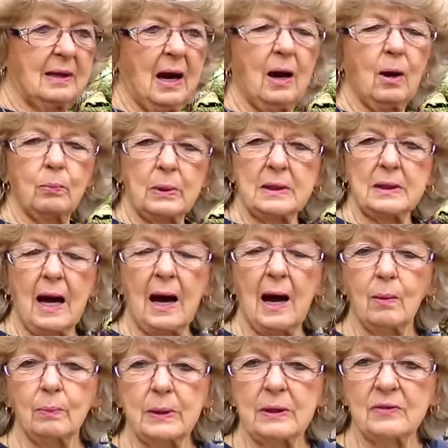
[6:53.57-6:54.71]
I'll be
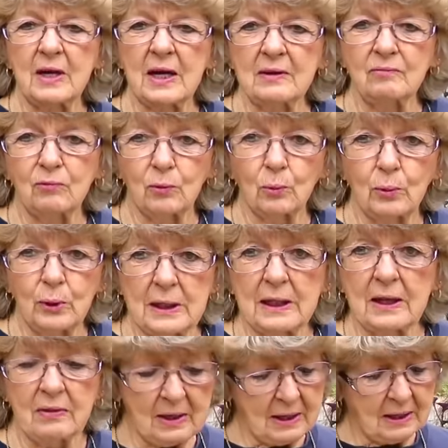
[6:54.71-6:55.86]
I'll be thankful
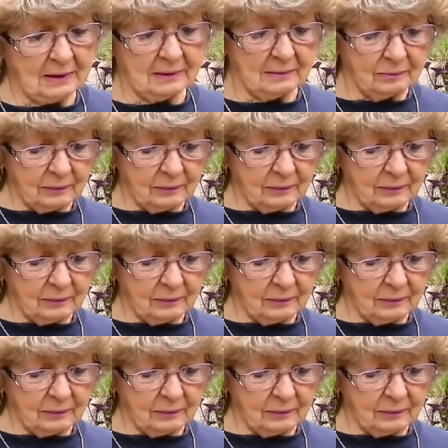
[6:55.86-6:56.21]
really then,